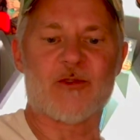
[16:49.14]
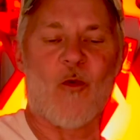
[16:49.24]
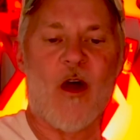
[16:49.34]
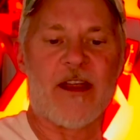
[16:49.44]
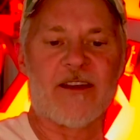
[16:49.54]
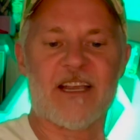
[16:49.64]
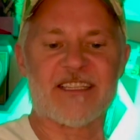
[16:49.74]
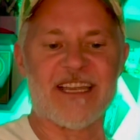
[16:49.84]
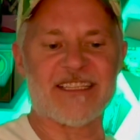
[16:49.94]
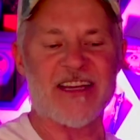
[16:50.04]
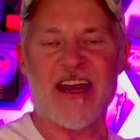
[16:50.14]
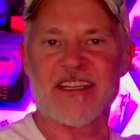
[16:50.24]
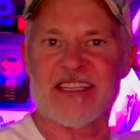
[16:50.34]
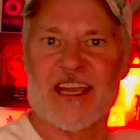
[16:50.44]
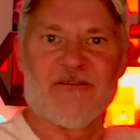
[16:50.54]
one, because that's not
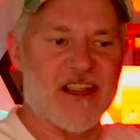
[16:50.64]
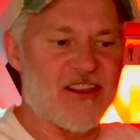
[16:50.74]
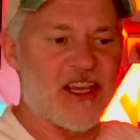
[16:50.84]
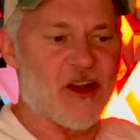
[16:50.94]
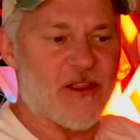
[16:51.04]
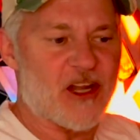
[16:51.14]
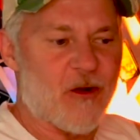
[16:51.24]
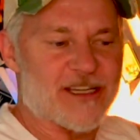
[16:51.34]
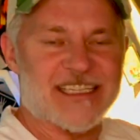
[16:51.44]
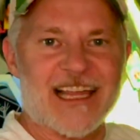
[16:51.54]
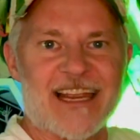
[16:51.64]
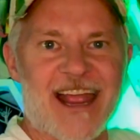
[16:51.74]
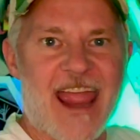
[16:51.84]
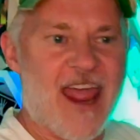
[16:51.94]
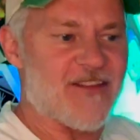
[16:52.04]
as, you know, they know it's sleight of
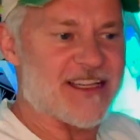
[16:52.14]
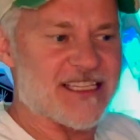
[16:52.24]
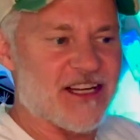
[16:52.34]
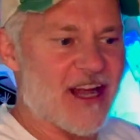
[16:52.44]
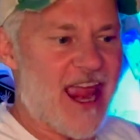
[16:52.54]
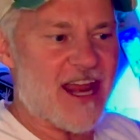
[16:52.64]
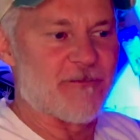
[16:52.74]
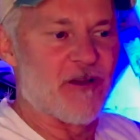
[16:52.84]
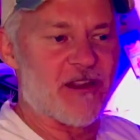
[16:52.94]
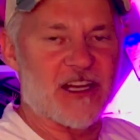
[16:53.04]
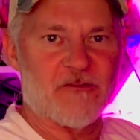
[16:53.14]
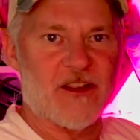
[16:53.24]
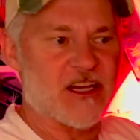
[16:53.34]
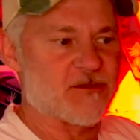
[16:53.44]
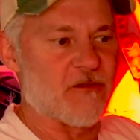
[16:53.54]
hand. They see your hand moving and your
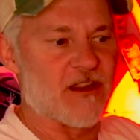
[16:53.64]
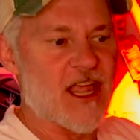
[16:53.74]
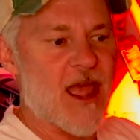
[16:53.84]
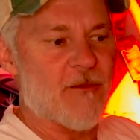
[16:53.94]
fingers moving.